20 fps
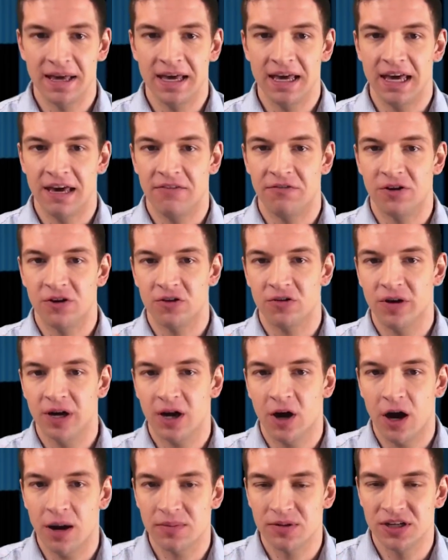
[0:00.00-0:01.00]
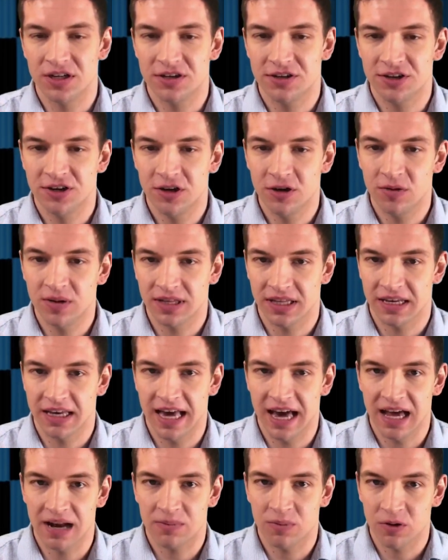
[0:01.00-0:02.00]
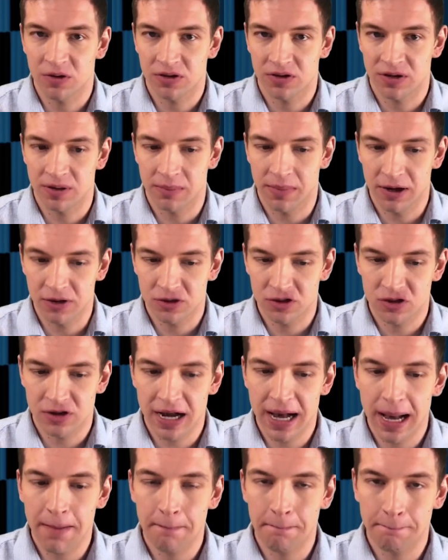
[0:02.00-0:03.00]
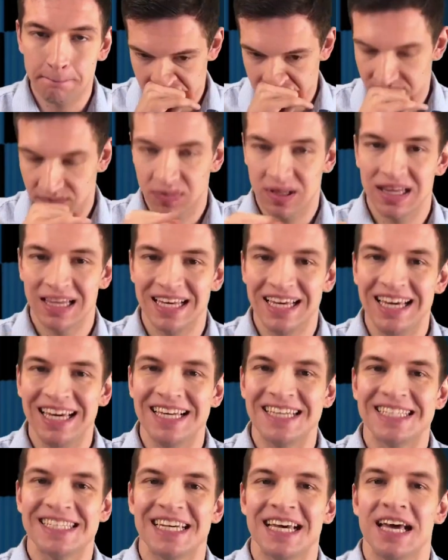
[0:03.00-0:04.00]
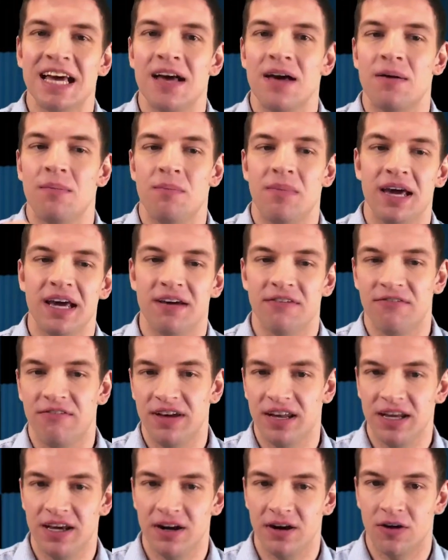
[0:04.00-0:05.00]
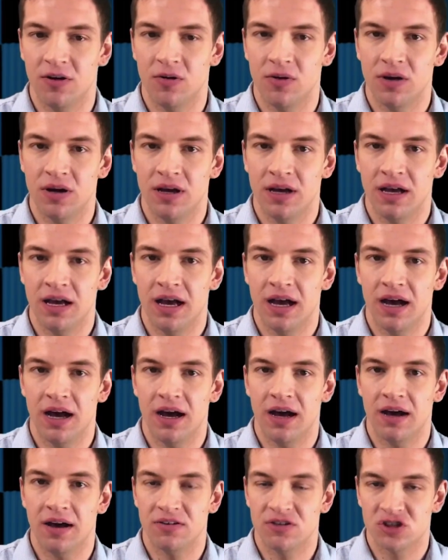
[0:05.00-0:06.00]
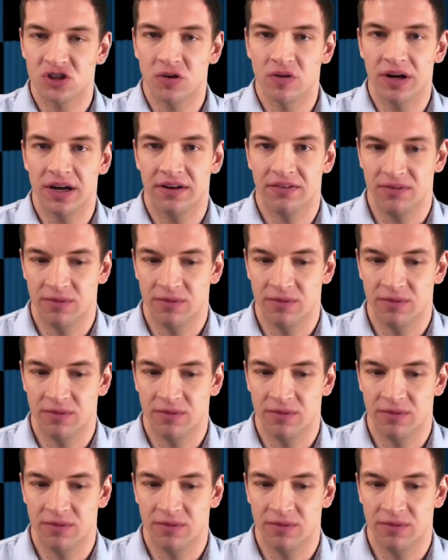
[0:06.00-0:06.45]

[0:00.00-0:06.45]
if you're doing option 2 with the catapult or the mousetrap, please make a video showing of it